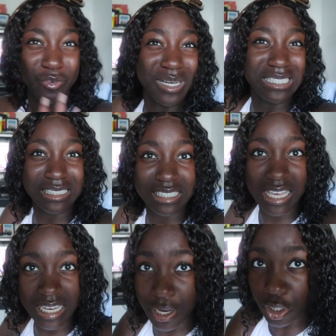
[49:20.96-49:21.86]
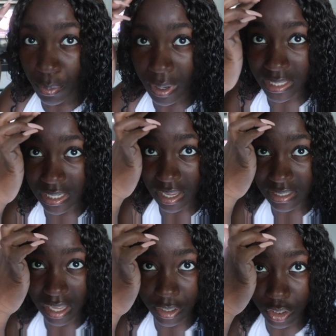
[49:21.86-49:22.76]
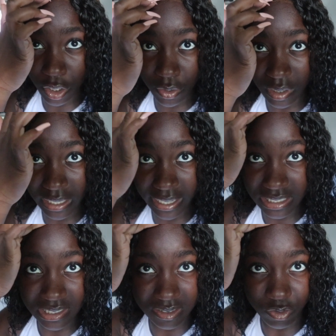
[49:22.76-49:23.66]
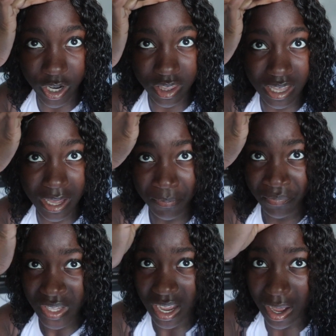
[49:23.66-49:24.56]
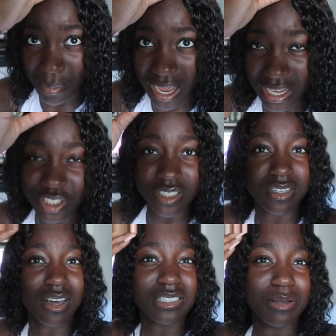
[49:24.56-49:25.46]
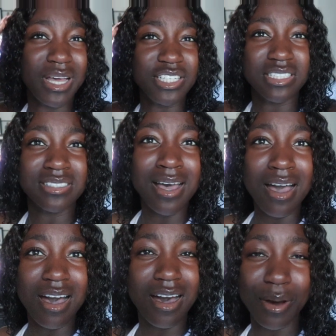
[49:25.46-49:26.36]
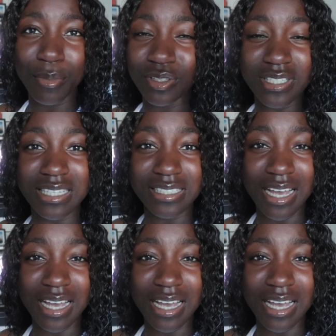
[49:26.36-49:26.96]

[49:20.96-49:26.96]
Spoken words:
my skin. And don't mind, I know the lace is right there. I actually need to cut some edges onto this